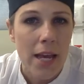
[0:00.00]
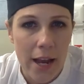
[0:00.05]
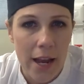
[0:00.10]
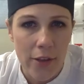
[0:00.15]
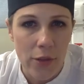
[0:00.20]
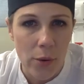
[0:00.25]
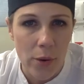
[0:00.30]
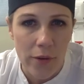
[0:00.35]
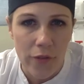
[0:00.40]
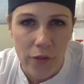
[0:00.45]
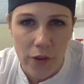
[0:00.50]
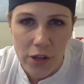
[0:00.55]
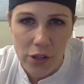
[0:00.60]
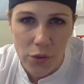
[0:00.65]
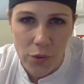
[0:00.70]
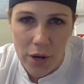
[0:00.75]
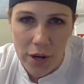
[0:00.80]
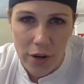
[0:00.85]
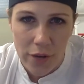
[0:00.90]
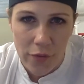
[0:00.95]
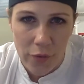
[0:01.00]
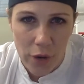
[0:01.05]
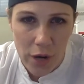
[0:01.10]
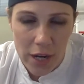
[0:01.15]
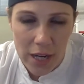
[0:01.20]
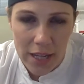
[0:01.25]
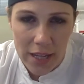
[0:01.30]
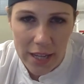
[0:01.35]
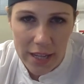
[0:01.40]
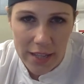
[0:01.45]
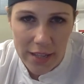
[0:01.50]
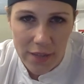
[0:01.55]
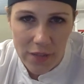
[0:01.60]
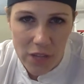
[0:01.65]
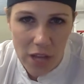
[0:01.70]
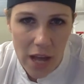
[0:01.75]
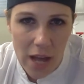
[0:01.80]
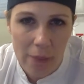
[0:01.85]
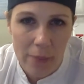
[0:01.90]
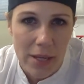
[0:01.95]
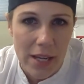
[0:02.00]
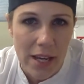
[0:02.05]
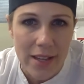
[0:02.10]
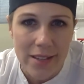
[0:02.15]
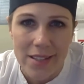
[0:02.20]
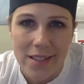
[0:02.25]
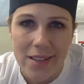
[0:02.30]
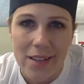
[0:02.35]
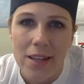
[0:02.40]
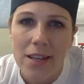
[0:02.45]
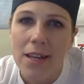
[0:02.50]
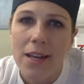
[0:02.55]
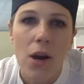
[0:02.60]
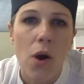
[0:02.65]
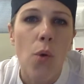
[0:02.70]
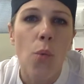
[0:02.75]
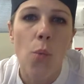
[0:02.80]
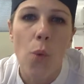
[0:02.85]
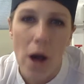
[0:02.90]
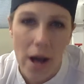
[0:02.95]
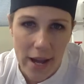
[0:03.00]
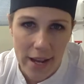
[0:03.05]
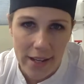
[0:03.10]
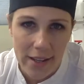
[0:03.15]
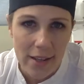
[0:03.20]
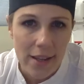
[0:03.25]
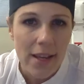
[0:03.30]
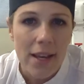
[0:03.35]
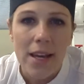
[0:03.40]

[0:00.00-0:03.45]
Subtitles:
in the refrigerator for any length of time because why?